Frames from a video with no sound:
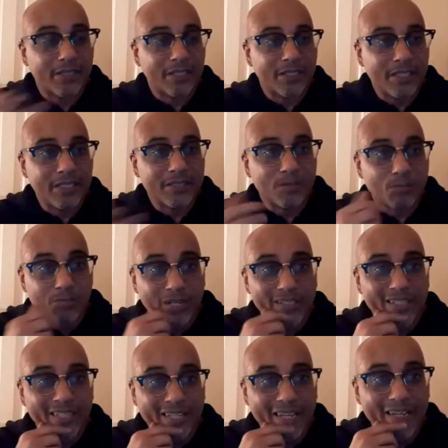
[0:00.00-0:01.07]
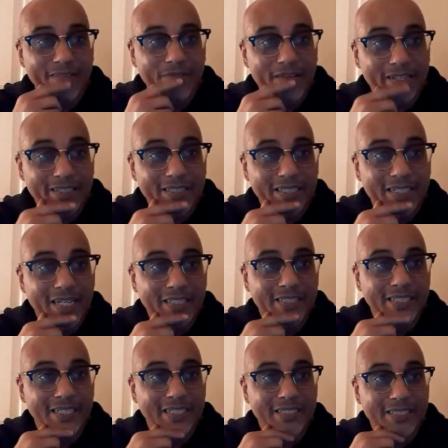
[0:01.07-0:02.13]
At least the brother gave
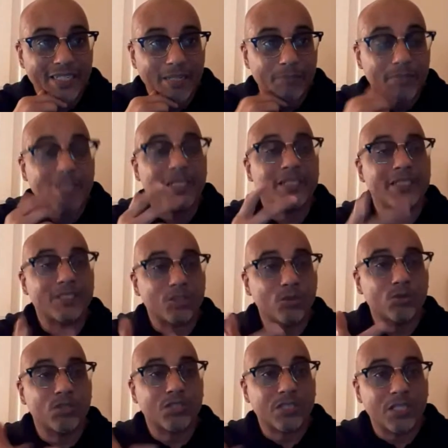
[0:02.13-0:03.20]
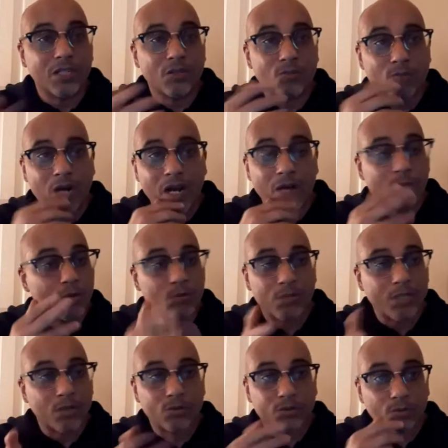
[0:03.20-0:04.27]
the attempt, and his shoes are still around, but we
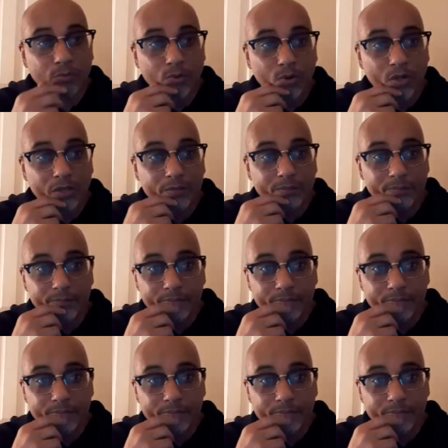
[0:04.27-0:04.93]
don't support them.